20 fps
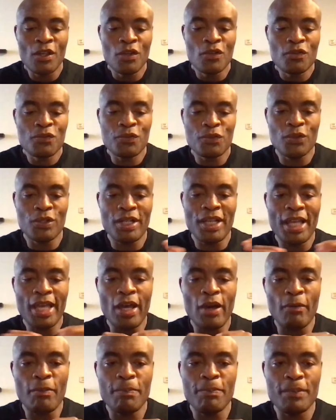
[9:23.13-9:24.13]
for
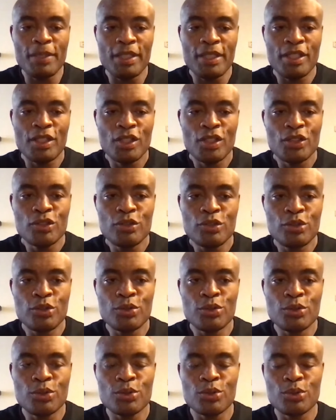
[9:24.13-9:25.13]
help me
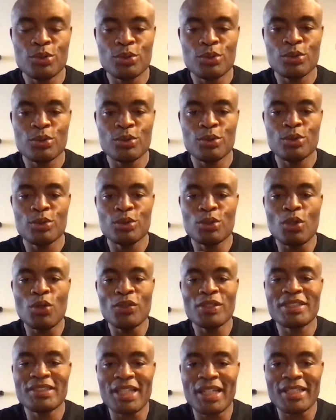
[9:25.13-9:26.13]
to go
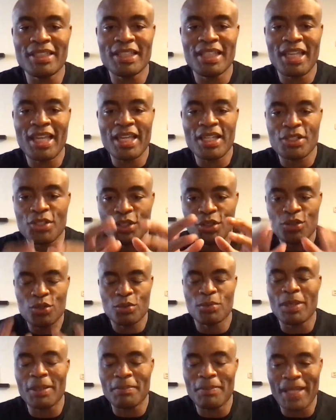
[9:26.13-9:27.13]
inside the cage and
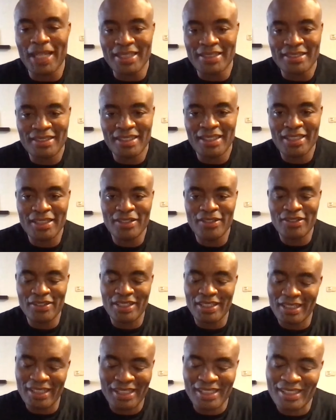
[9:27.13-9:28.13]
do my best.
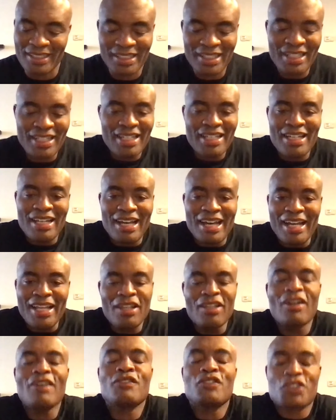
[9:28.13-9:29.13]
And I
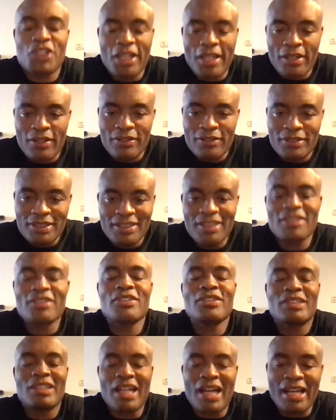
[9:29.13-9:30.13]
love Chael. He's a
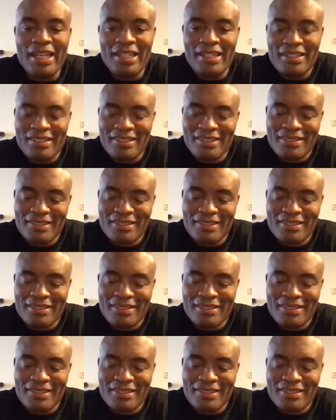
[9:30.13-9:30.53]
good guy.